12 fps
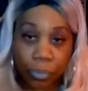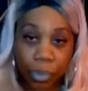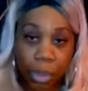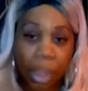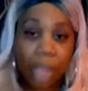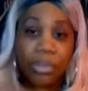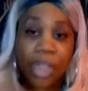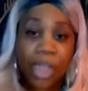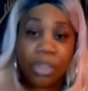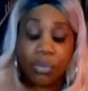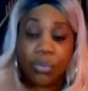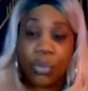And
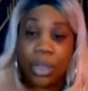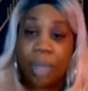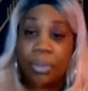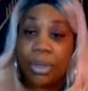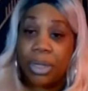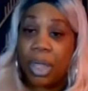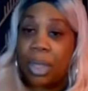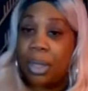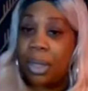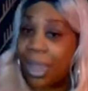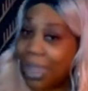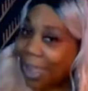thank you for coming in
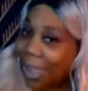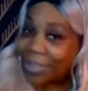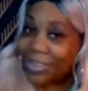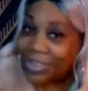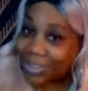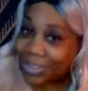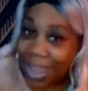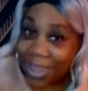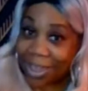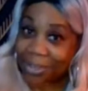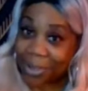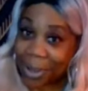and saying
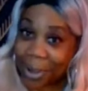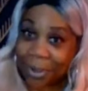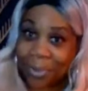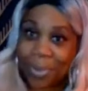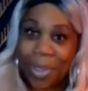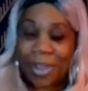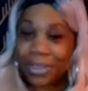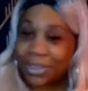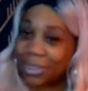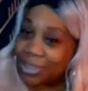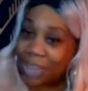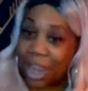hello.
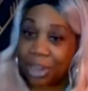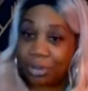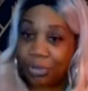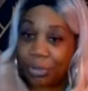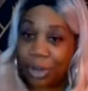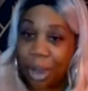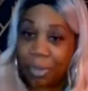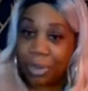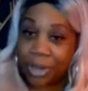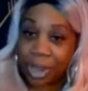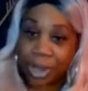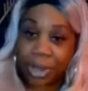And thank you for coming
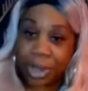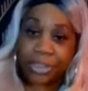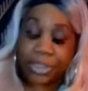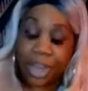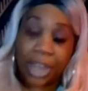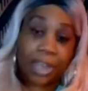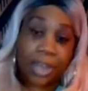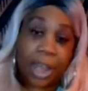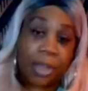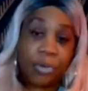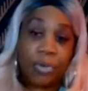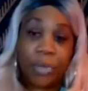in and checking
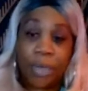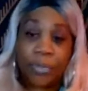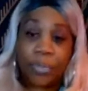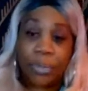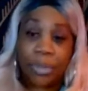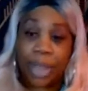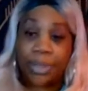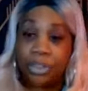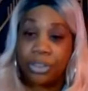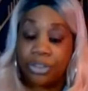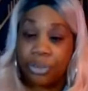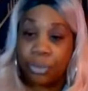out whoever would like to
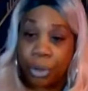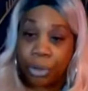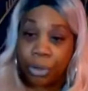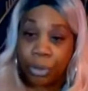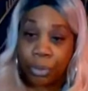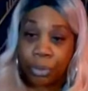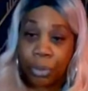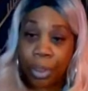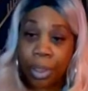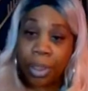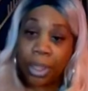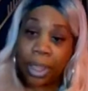join you
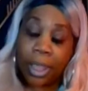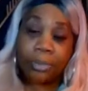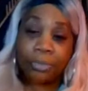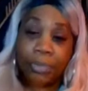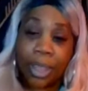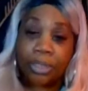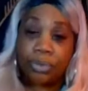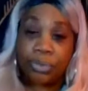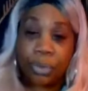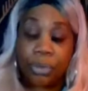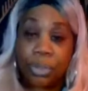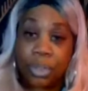and vice
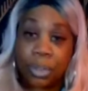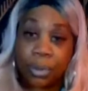versa.